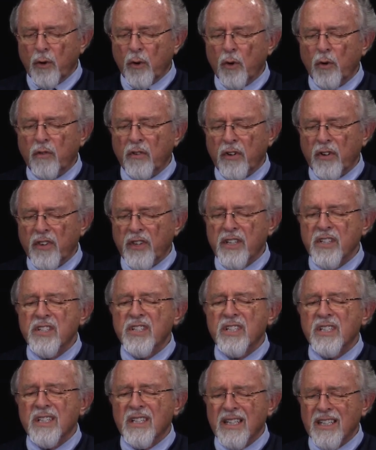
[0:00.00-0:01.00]
over the
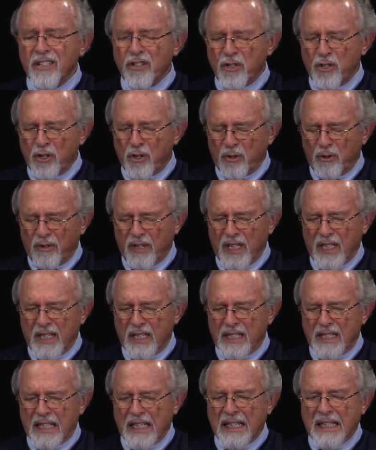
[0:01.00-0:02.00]

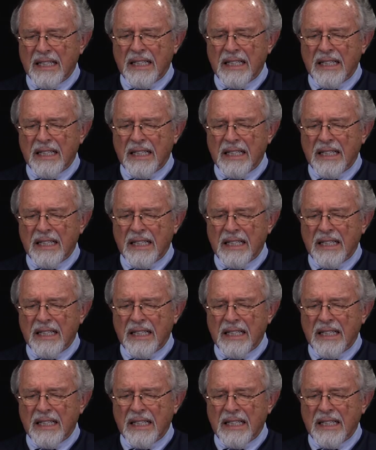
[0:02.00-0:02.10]
centuries,